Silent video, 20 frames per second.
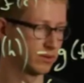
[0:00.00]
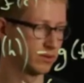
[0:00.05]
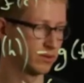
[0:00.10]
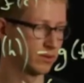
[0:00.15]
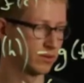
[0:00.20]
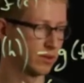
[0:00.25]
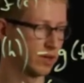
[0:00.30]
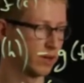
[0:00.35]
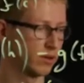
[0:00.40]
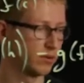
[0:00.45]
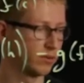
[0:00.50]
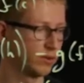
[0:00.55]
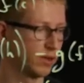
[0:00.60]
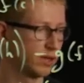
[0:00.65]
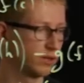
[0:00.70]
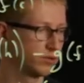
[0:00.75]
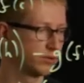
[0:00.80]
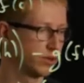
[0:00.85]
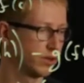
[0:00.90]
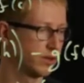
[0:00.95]
So
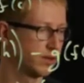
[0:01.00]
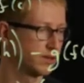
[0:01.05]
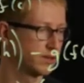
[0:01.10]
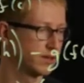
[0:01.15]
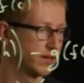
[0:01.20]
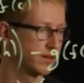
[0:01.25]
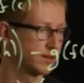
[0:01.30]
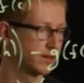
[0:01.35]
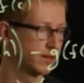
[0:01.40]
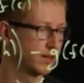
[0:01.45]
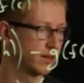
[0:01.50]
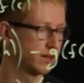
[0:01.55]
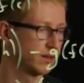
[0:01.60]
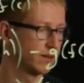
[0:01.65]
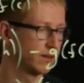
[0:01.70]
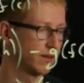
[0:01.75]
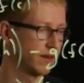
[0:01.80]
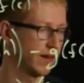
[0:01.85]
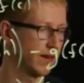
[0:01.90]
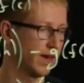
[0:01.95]
I'll draw this as a
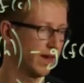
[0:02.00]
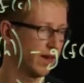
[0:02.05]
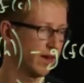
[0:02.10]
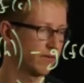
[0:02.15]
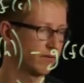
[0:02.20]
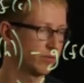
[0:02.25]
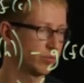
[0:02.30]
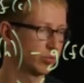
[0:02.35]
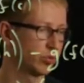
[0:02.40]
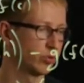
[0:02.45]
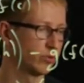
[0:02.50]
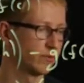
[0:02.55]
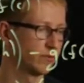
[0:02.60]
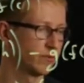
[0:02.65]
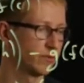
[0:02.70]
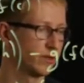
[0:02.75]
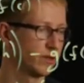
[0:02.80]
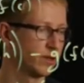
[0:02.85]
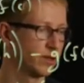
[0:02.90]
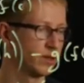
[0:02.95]
half
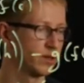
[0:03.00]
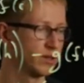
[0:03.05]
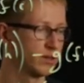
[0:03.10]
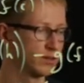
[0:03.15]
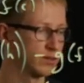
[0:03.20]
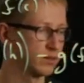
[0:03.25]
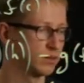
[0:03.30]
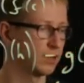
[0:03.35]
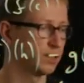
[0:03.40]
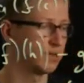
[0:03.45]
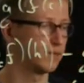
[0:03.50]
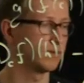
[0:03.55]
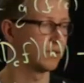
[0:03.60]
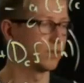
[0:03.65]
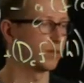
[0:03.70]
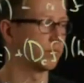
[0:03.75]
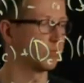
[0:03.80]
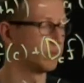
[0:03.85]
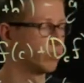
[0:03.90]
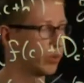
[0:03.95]
proof. It's not even
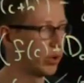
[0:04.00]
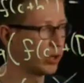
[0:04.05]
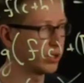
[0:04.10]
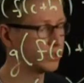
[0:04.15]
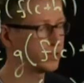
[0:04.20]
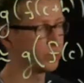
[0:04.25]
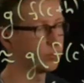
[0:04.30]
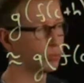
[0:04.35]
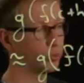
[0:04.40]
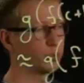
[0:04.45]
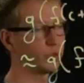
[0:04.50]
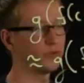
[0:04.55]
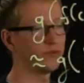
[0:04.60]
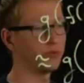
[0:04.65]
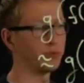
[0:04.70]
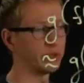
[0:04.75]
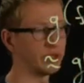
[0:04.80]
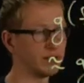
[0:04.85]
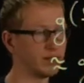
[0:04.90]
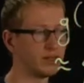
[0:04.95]
a partial proof,
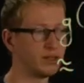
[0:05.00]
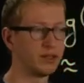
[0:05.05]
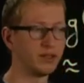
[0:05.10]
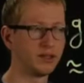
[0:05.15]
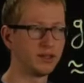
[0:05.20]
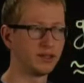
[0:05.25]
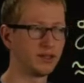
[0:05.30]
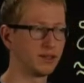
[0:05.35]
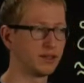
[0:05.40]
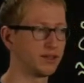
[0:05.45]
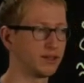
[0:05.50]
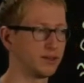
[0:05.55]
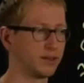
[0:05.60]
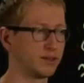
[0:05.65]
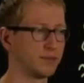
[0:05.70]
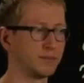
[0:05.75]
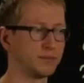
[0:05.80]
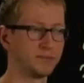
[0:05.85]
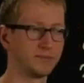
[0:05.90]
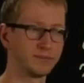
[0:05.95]
but
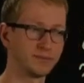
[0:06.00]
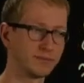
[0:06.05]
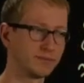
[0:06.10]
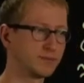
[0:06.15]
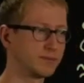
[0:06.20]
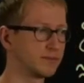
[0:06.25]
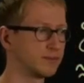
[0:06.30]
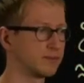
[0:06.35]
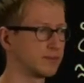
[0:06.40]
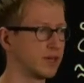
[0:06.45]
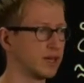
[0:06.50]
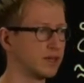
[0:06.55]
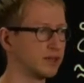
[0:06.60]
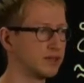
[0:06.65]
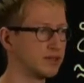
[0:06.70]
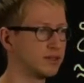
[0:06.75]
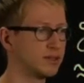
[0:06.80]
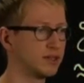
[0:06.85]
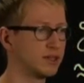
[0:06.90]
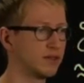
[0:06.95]
at
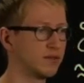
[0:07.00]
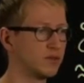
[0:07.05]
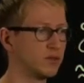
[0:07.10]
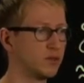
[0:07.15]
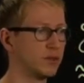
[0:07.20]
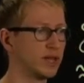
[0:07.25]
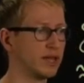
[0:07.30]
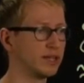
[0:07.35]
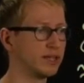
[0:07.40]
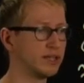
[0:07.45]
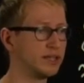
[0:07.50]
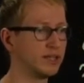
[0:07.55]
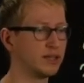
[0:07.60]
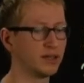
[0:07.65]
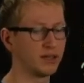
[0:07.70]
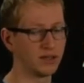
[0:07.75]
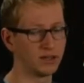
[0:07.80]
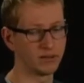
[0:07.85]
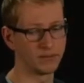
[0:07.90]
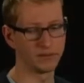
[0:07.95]
least it gives you an idea
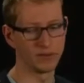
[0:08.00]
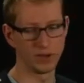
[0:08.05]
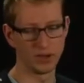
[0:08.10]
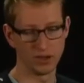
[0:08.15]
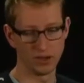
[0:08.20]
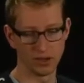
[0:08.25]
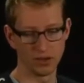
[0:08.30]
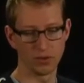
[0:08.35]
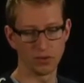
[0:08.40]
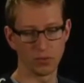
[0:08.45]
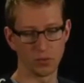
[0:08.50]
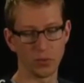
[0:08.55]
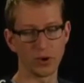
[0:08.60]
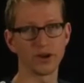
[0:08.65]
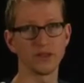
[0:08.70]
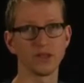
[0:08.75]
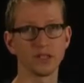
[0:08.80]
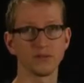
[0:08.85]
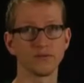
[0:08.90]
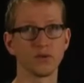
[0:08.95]
of
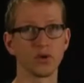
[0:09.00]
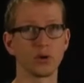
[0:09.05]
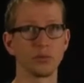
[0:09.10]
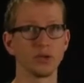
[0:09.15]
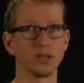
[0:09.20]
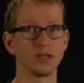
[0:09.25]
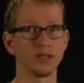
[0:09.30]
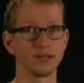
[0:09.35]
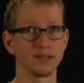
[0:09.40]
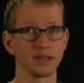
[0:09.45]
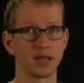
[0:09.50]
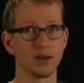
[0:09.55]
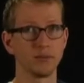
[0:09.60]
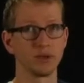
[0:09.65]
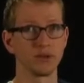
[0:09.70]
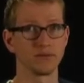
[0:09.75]
where this formula is coming